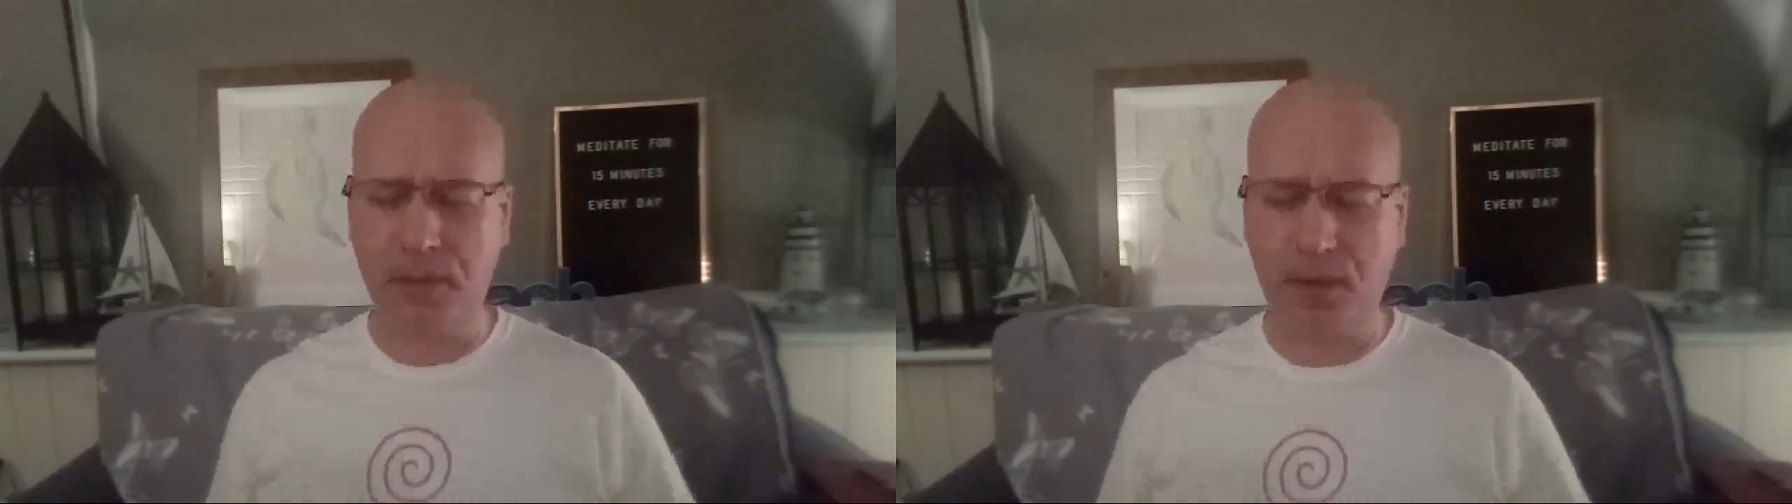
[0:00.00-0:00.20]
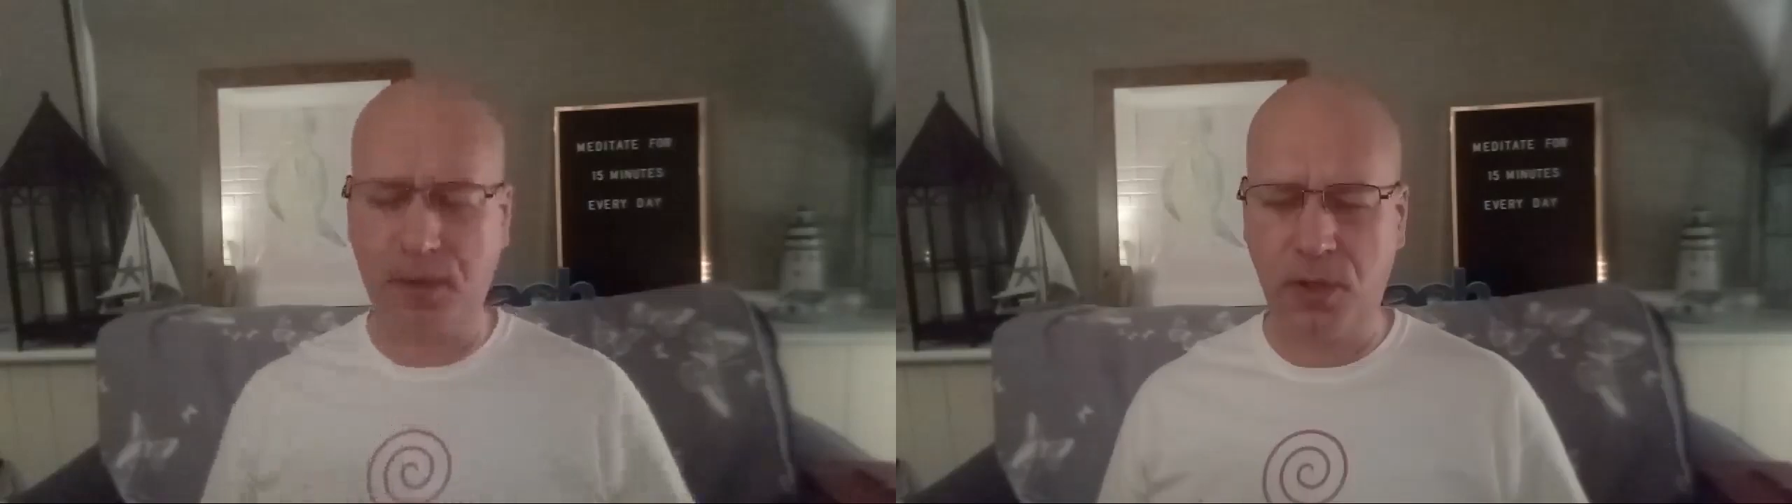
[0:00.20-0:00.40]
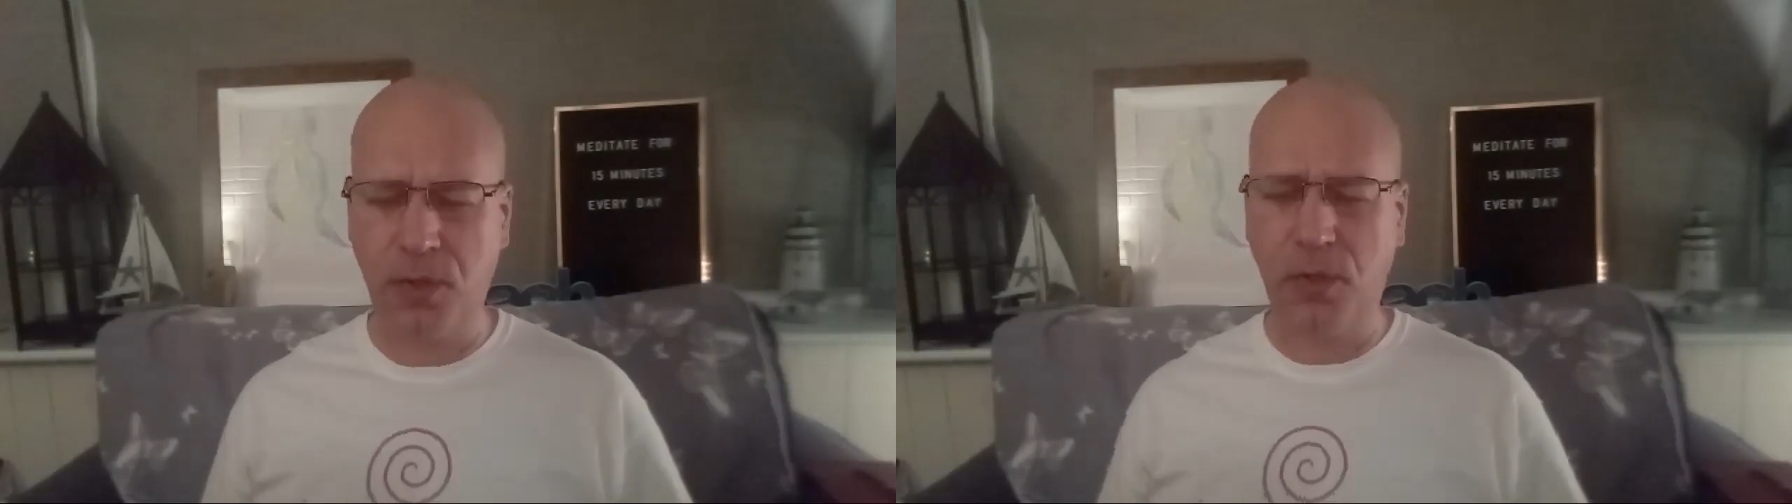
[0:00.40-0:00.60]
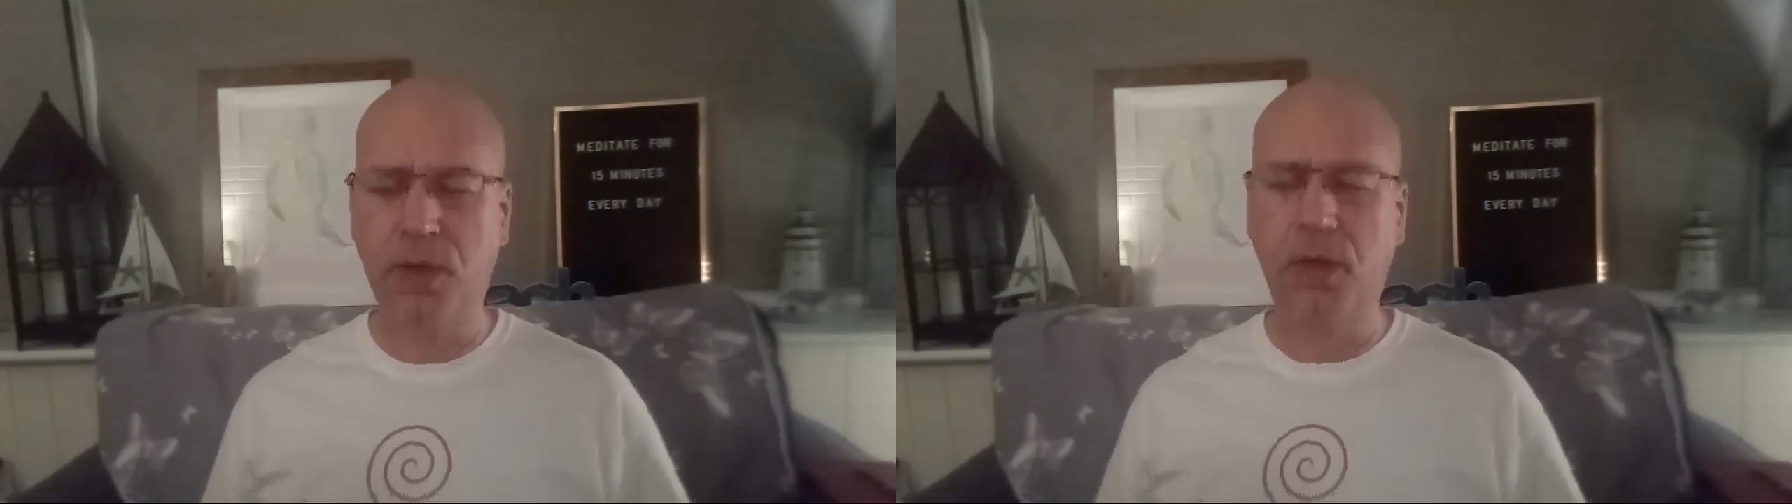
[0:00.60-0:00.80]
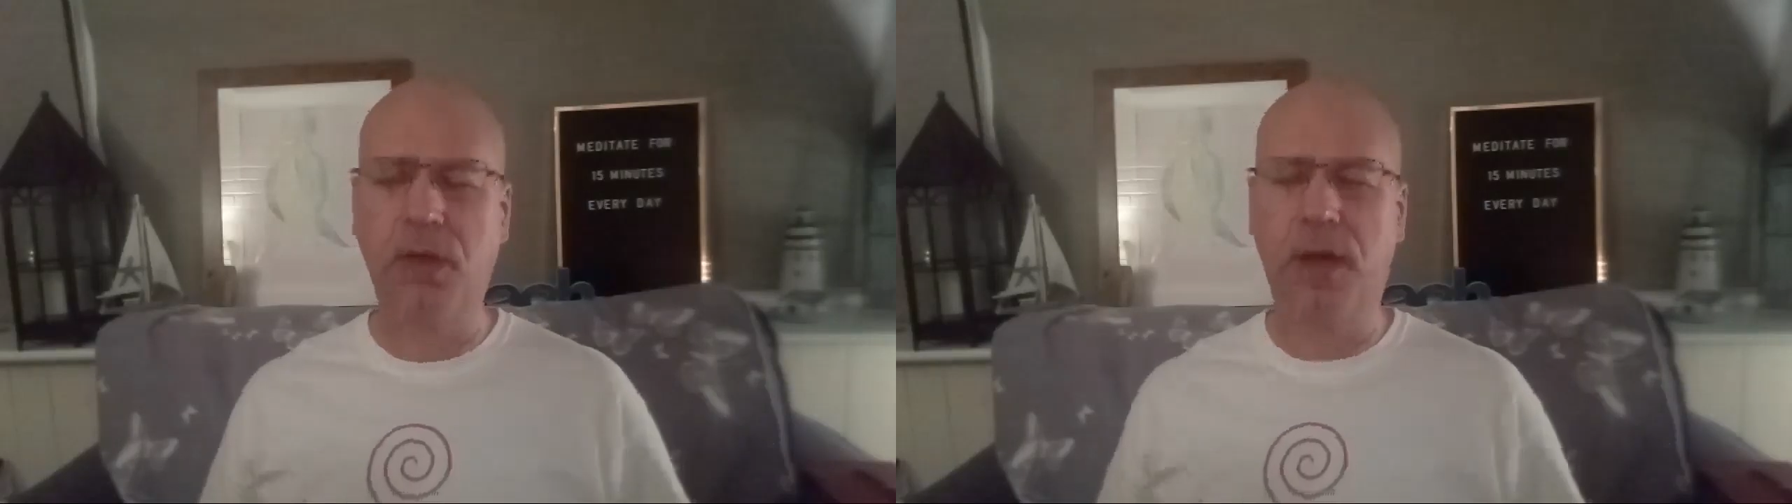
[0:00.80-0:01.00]
two
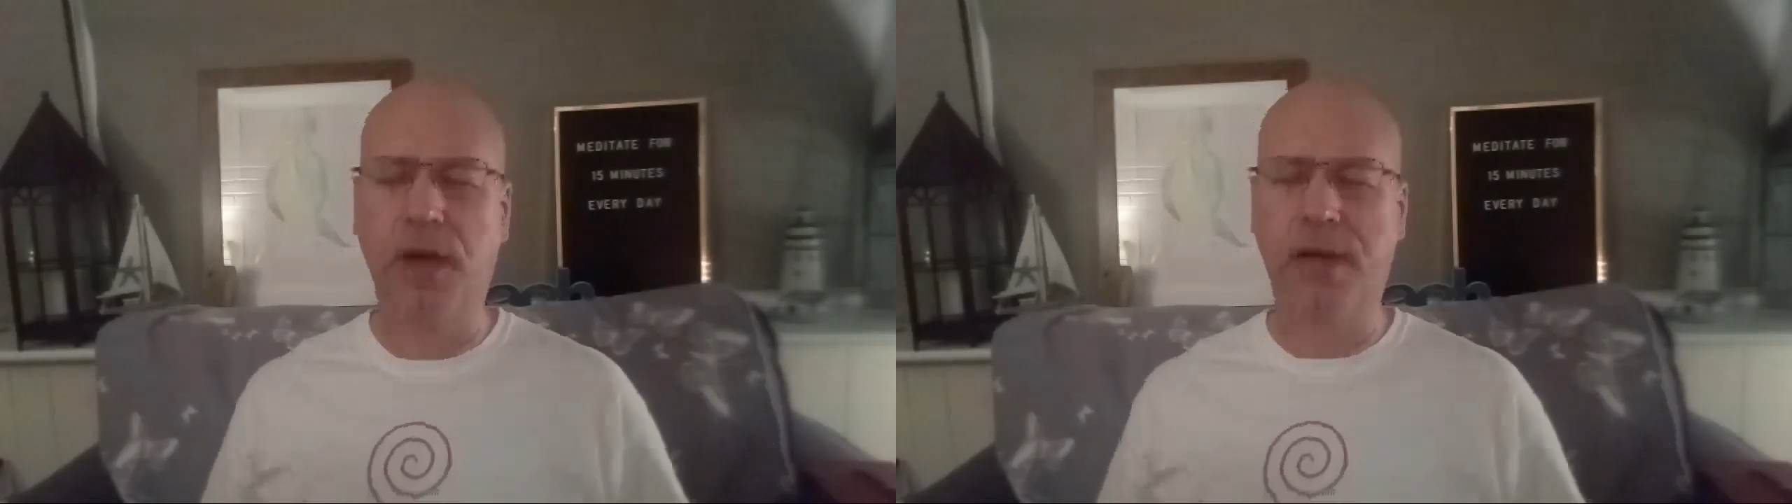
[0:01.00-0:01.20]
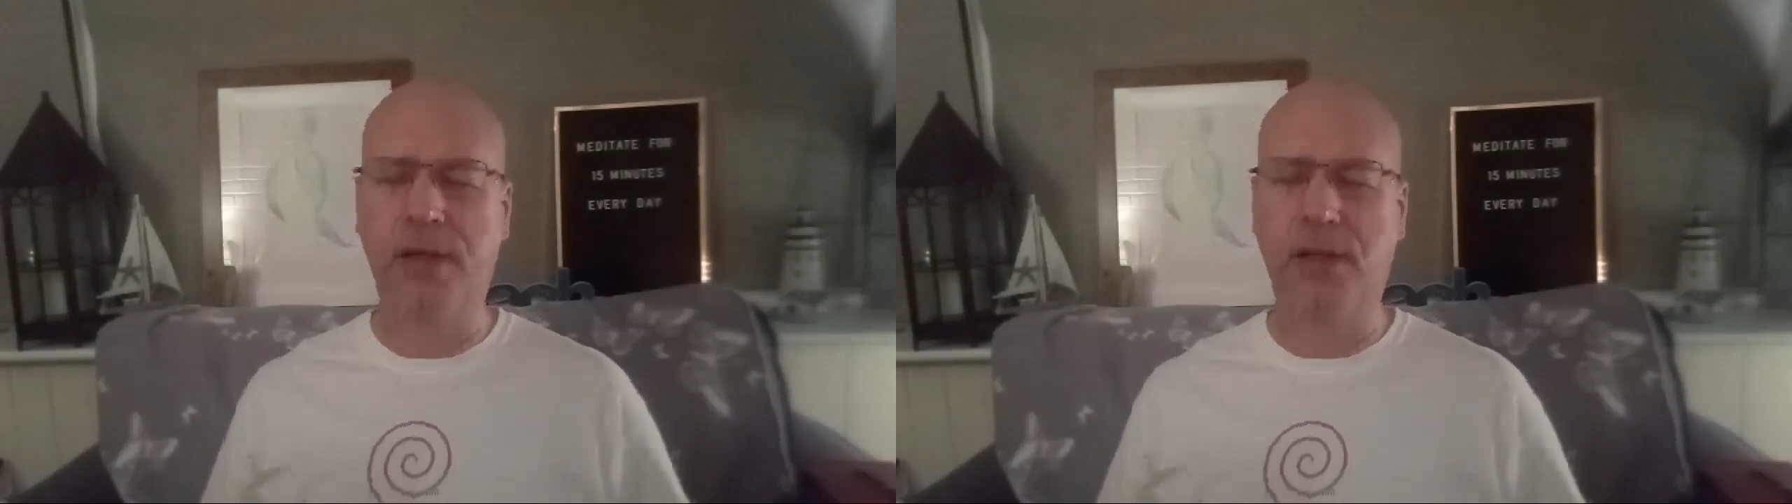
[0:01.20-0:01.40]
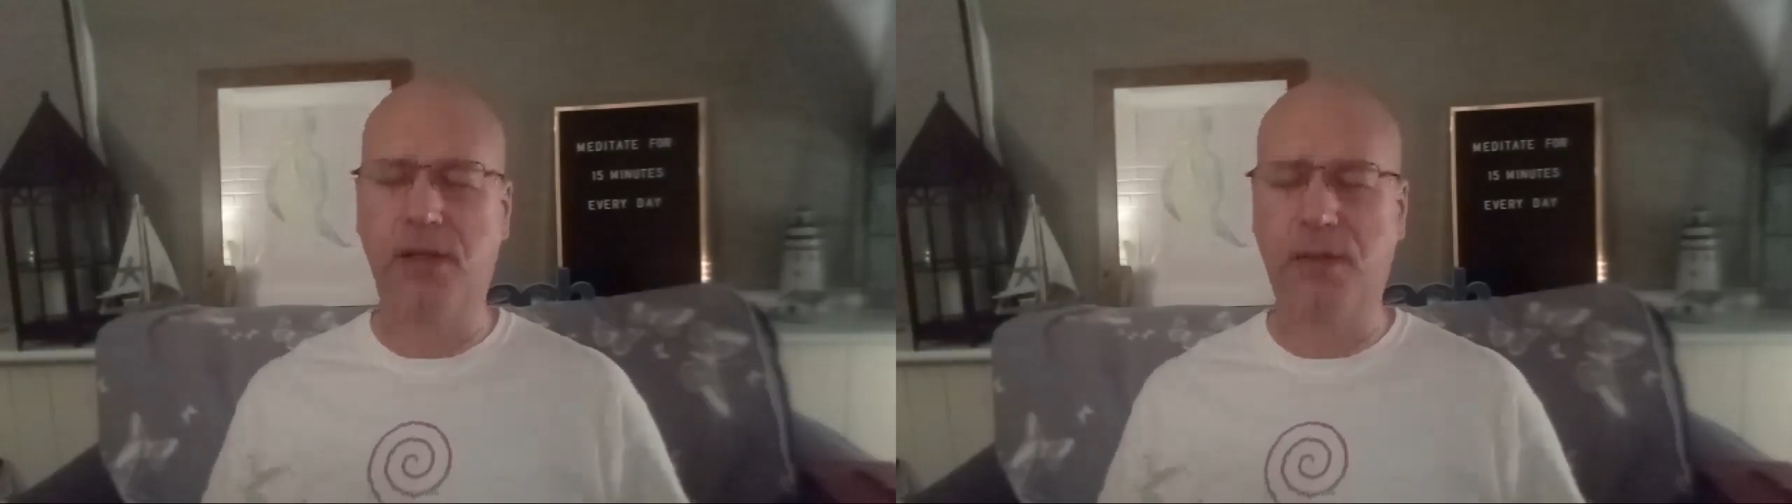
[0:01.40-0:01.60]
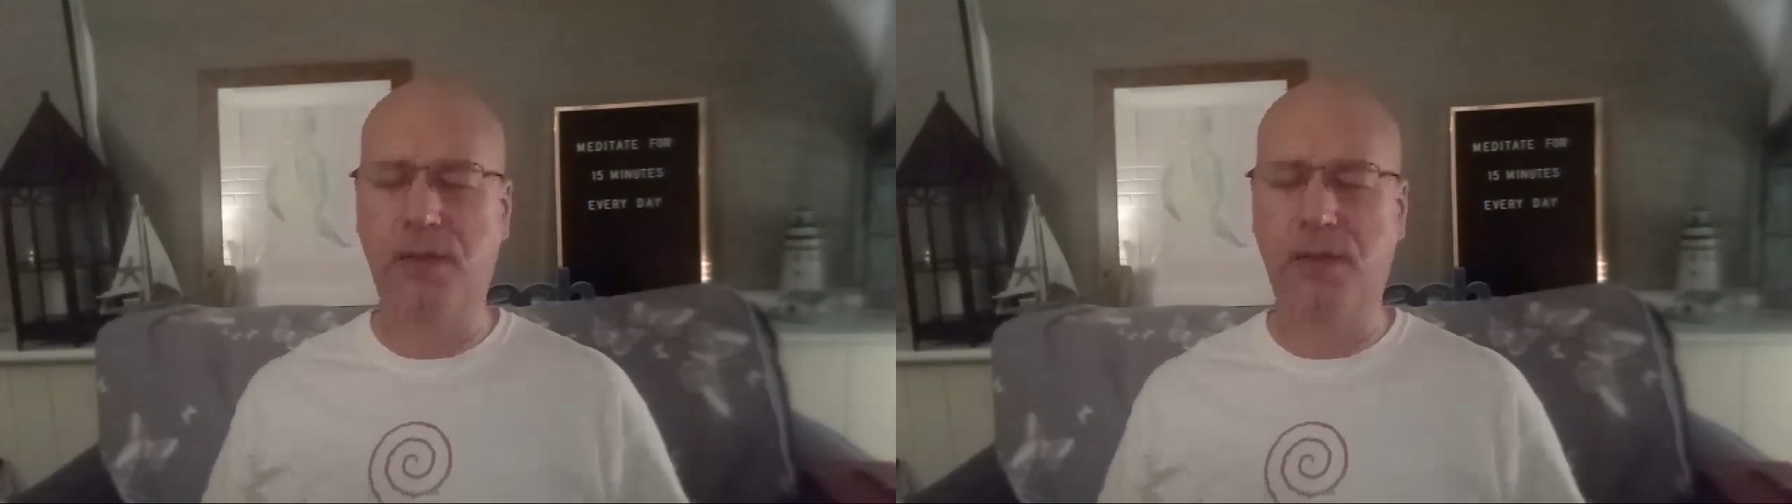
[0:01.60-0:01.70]
eyes.